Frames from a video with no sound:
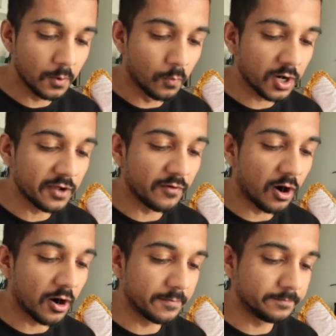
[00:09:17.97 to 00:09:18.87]
work of
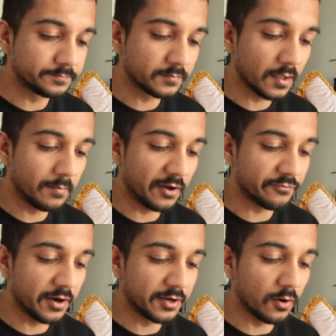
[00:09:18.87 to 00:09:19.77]
art, my
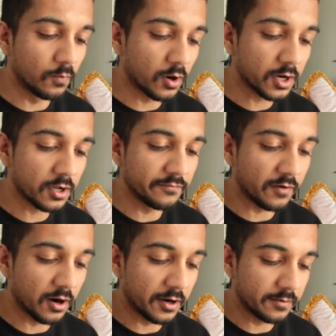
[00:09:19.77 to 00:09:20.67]
friend, a work of
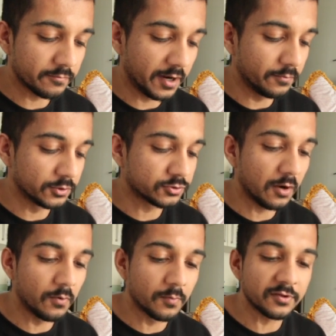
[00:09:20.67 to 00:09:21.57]
art, right? We'll try
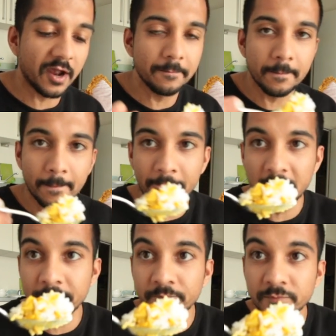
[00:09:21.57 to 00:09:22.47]
it one more time.
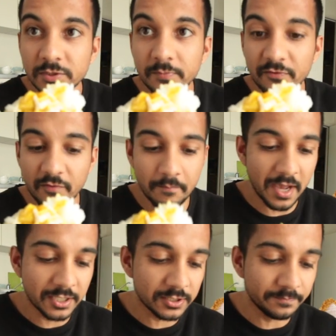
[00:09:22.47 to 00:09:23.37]
It's a bit of a
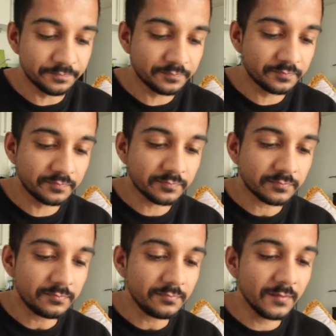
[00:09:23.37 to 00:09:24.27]
mess,
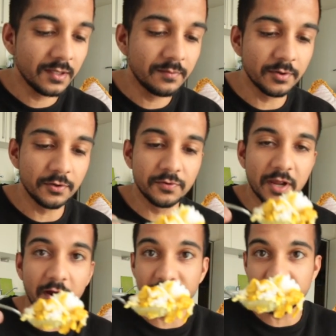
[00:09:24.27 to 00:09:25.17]
but who
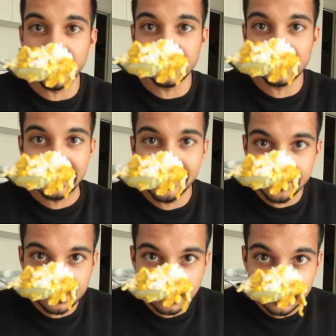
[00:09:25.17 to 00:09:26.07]
cares, guys?
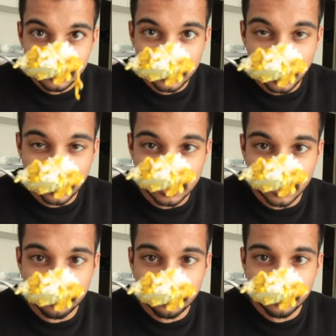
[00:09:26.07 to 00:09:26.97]
Tasty.